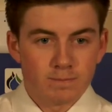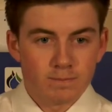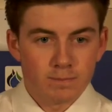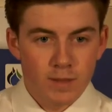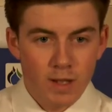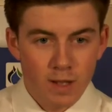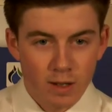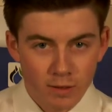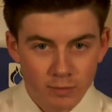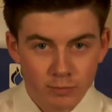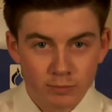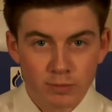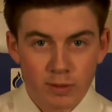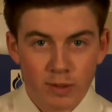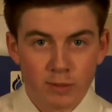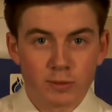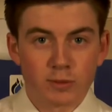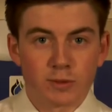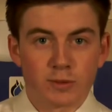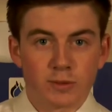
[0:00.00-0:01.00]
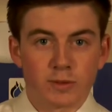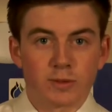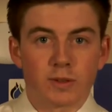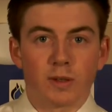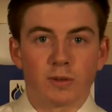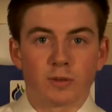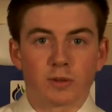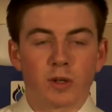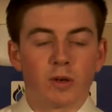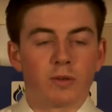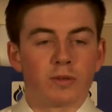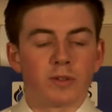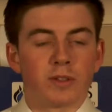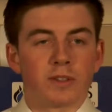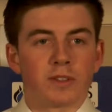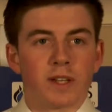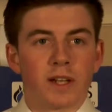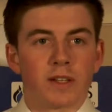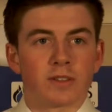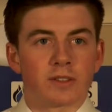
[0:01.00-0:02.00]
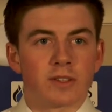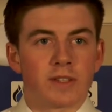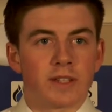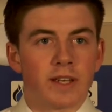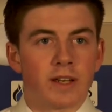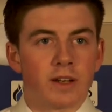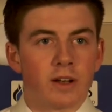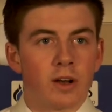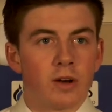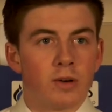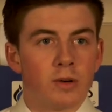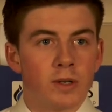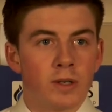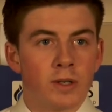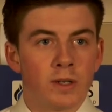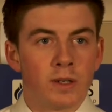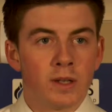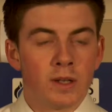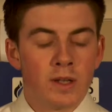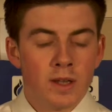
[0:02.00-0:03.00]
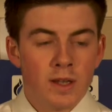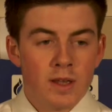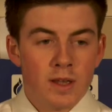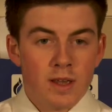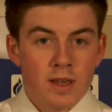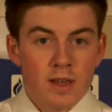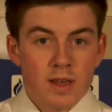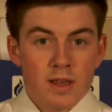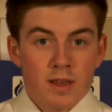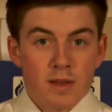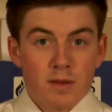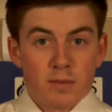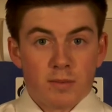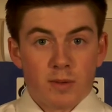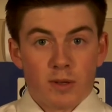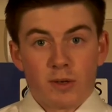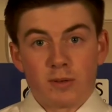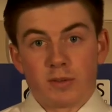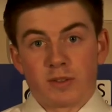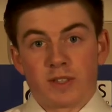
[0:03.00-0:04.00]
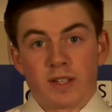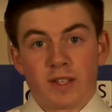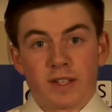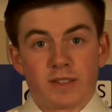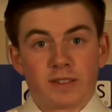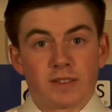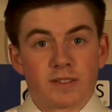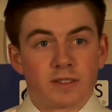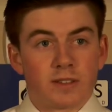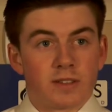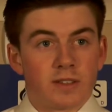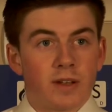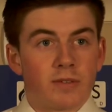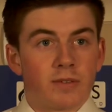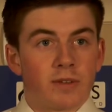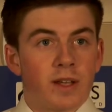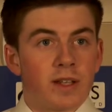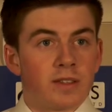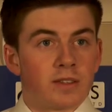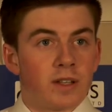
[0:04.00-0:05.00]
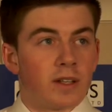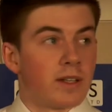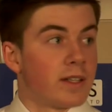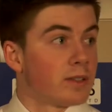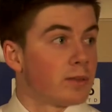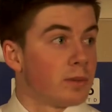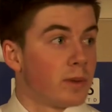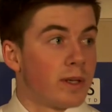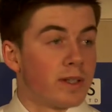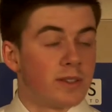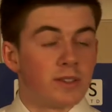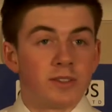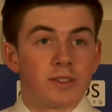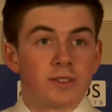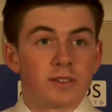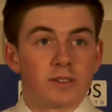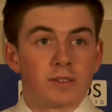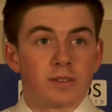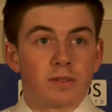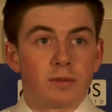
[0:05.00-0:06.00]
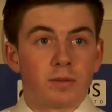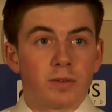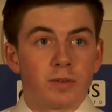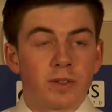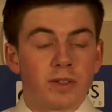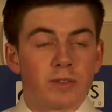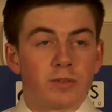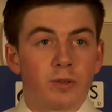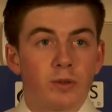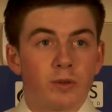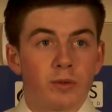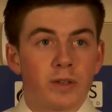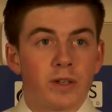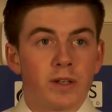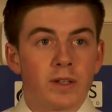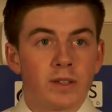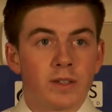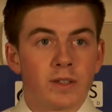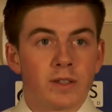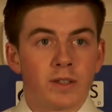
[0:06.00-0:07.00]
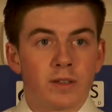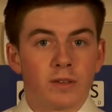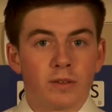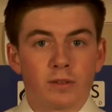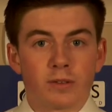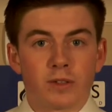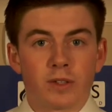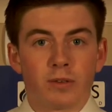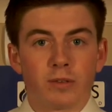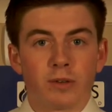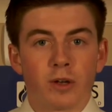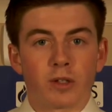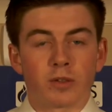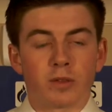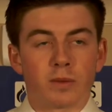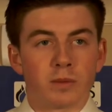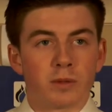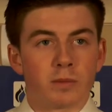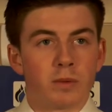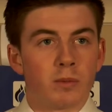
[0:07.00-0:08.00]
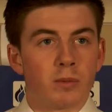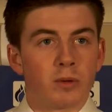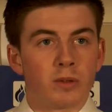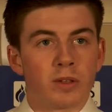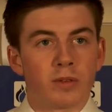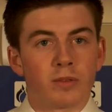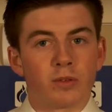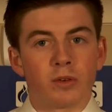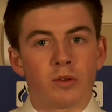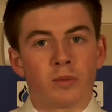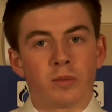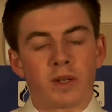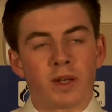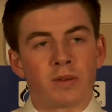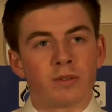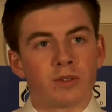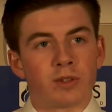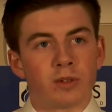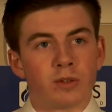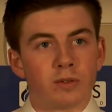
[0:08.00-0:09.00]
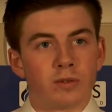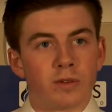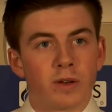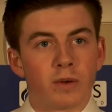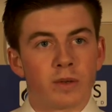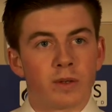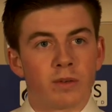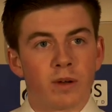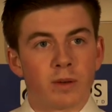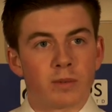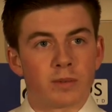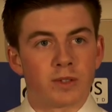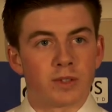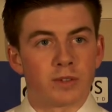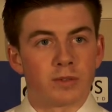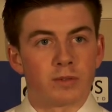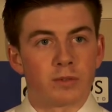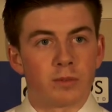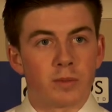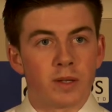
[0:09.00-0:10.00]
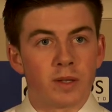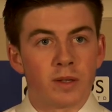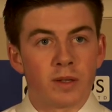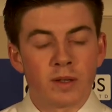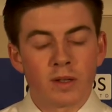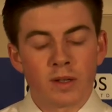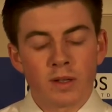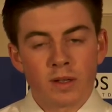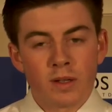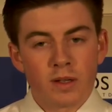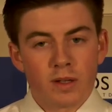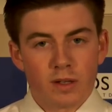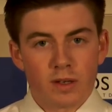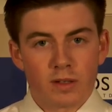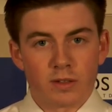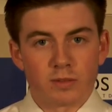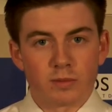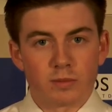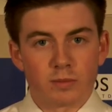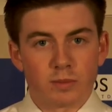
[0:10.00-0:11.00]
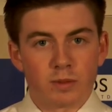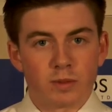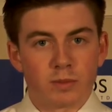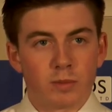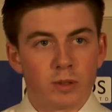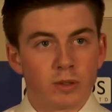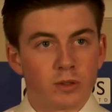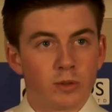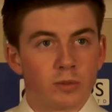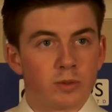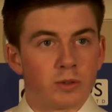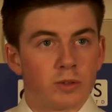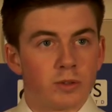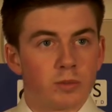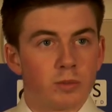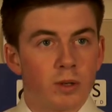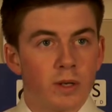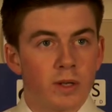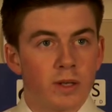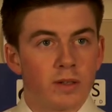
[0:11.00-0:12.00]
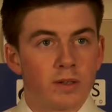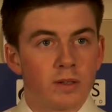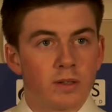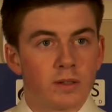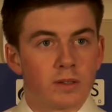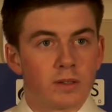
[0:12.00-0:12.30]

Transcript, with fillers: No, I, I was I was confident that I was going to get a goal. But obviously, you have days like this where just things fall for you. Obviously, the first one was a bit more difficult, but the other two fell in the right position for me, and it's just my job to just put it in.